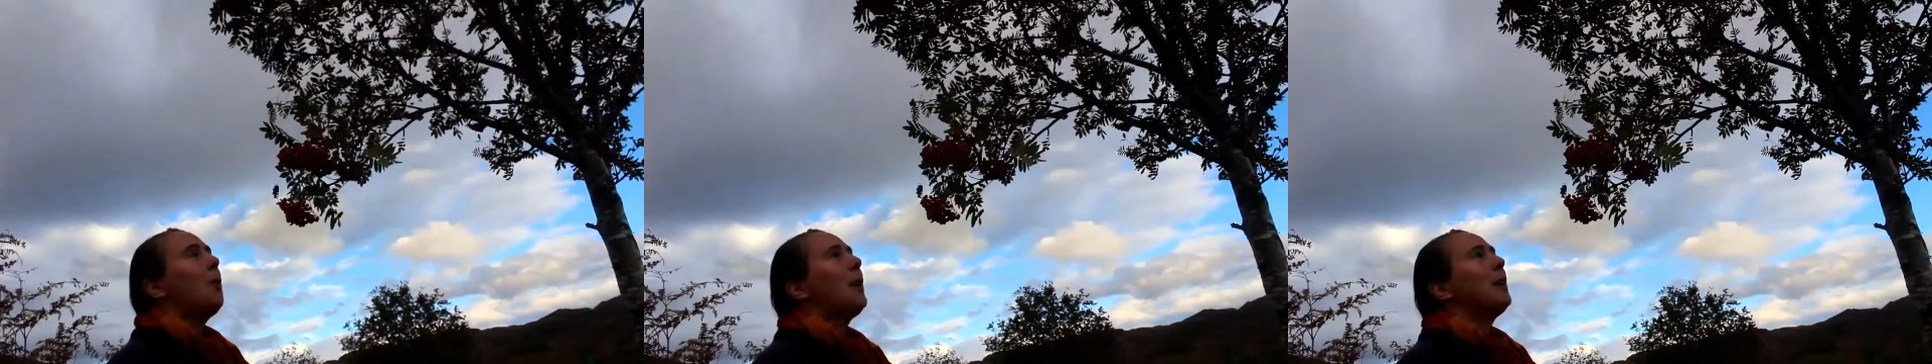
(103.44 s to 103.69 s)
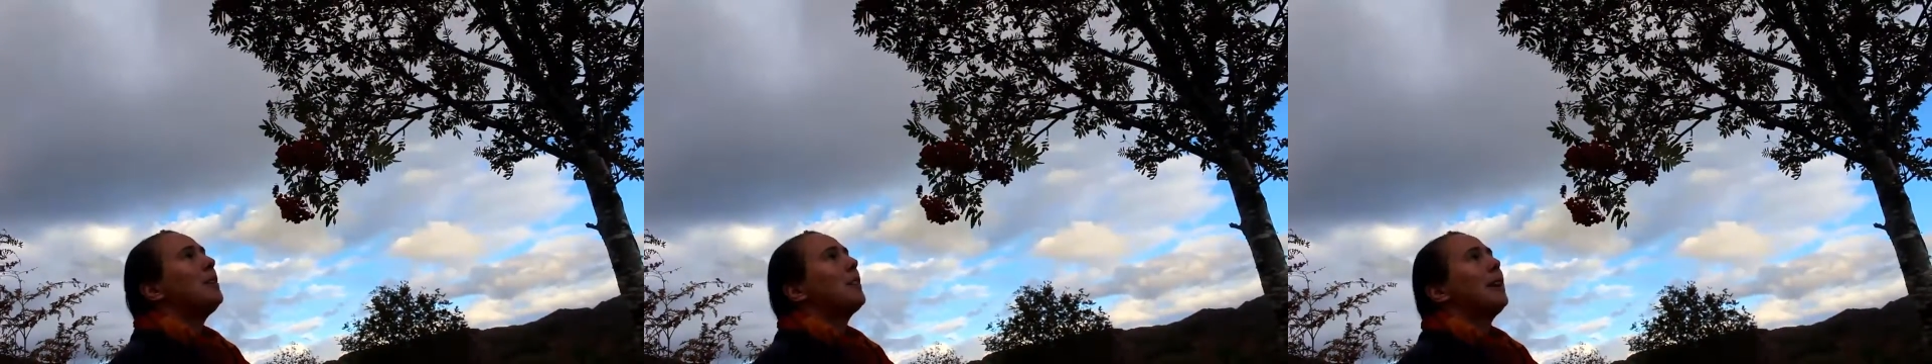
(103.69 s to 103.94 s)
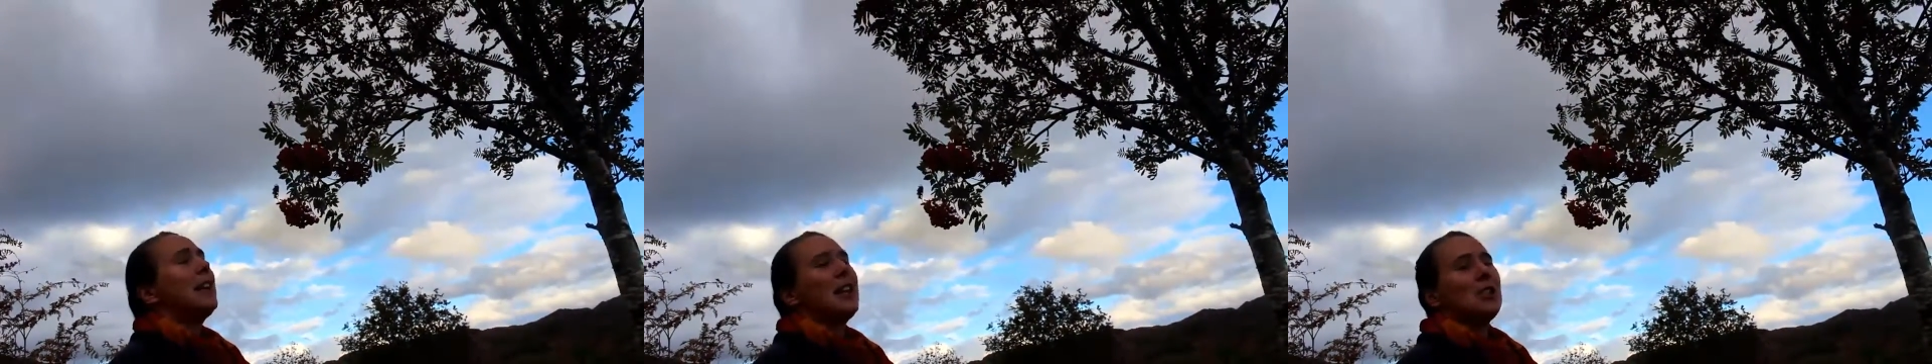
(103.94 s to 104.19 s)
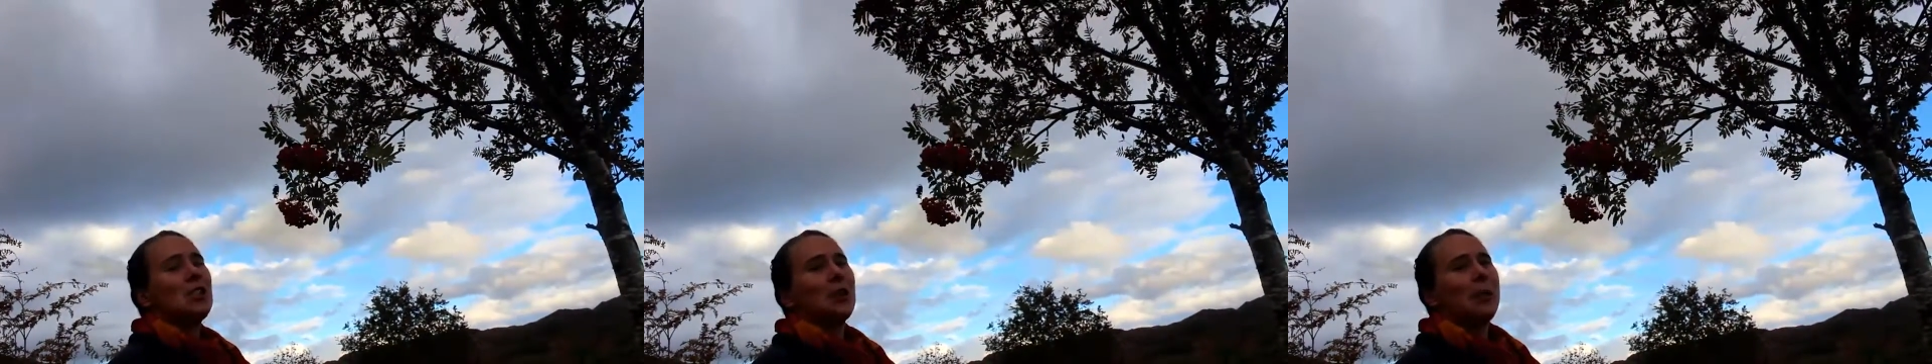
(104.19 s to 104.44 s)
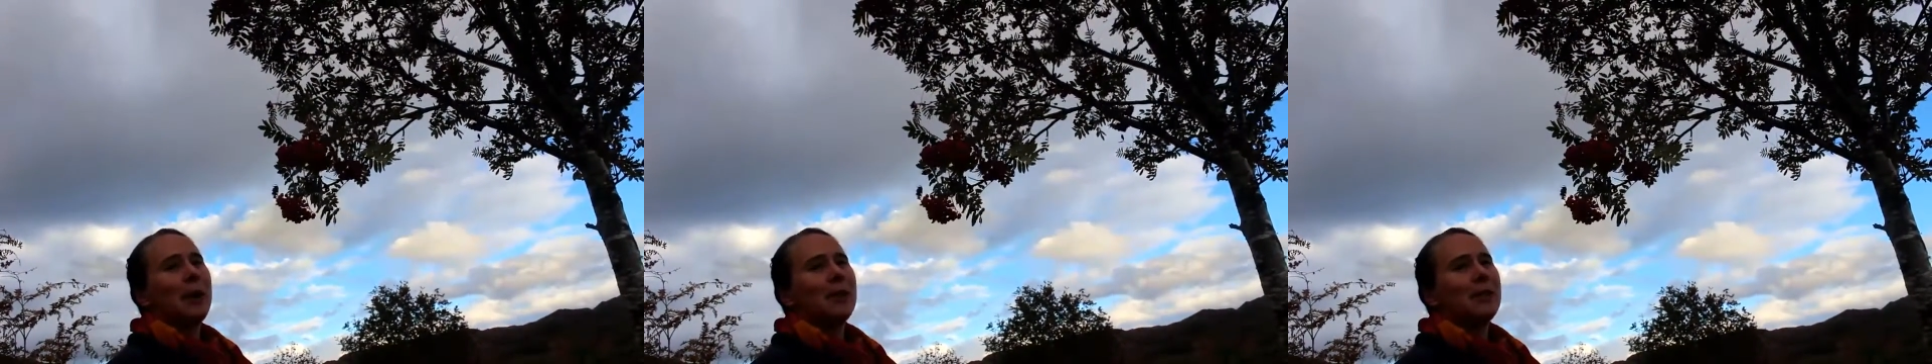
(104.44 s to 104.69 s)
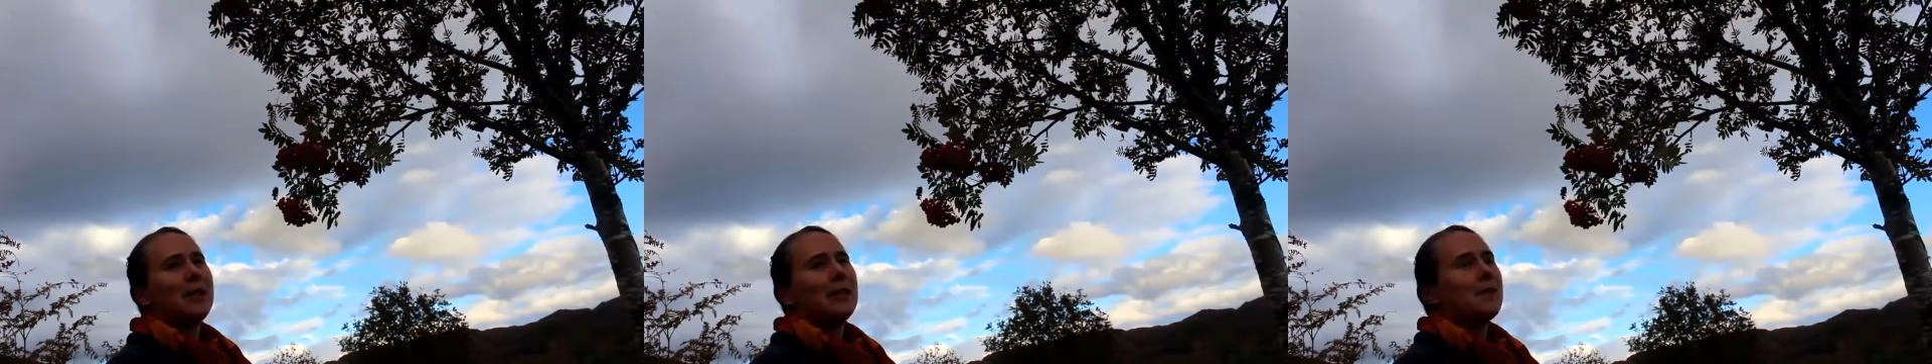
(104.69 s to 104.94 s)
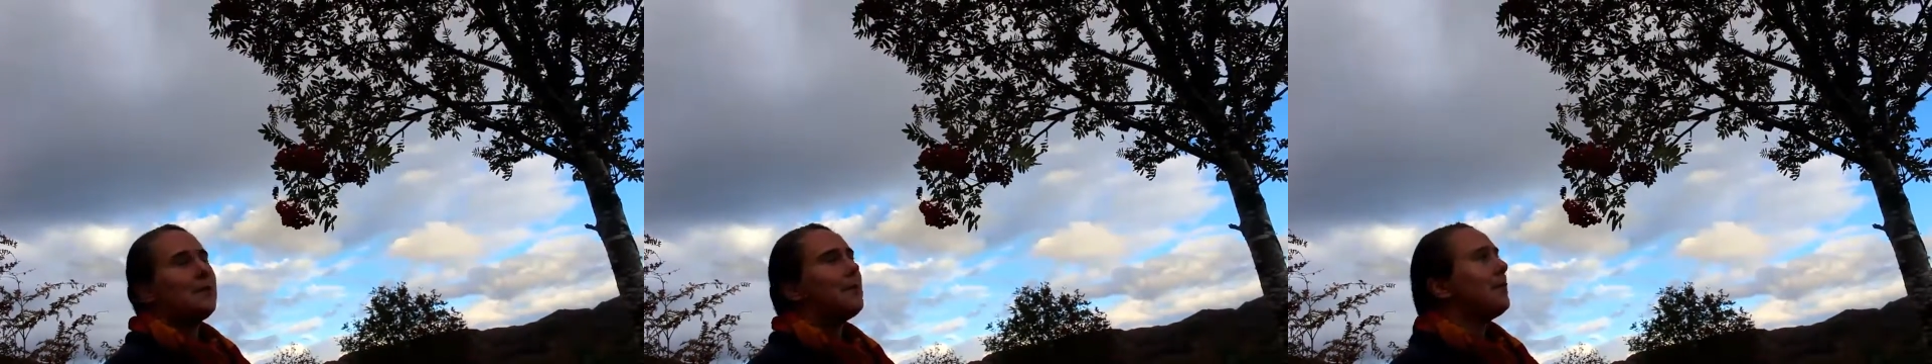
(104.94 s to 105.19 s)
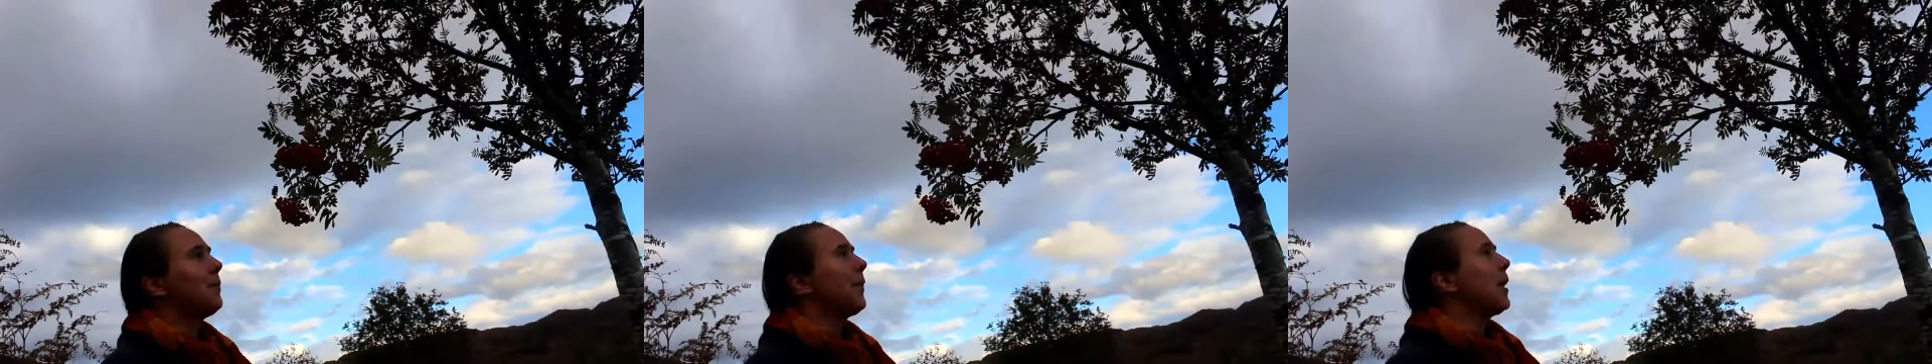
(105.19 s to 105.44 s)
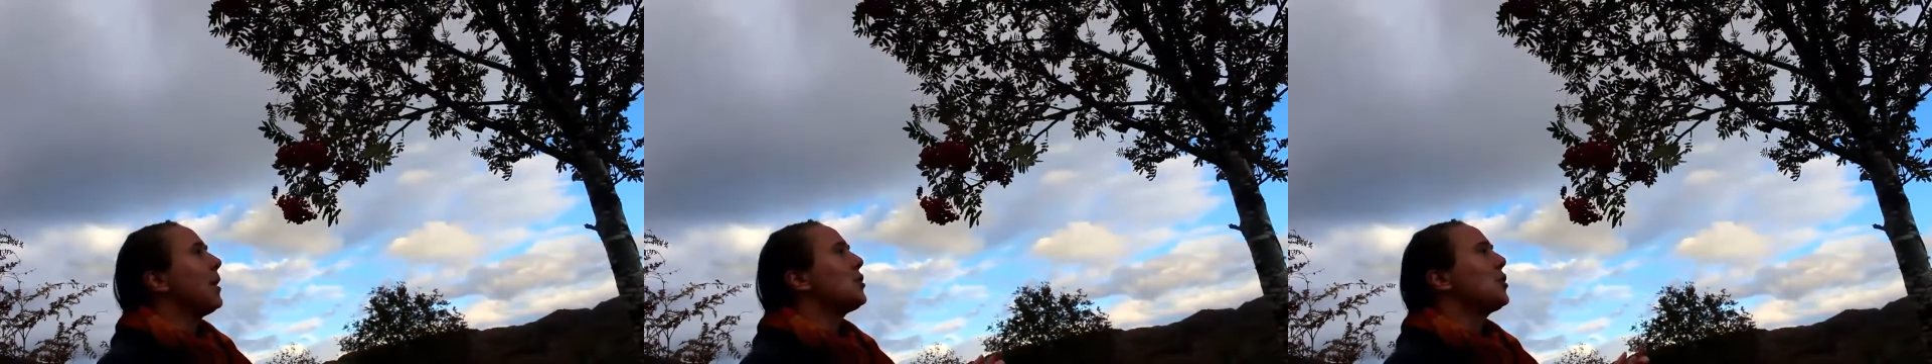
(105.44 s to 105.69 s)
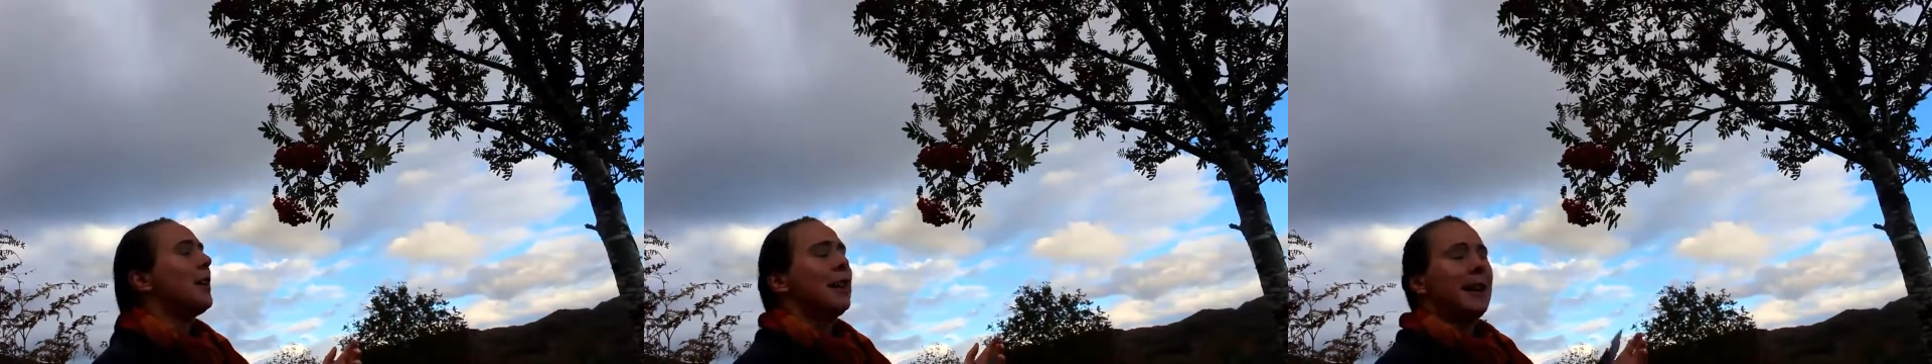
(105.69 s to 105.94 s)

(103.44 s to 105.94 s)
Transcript: When you collect your berries, try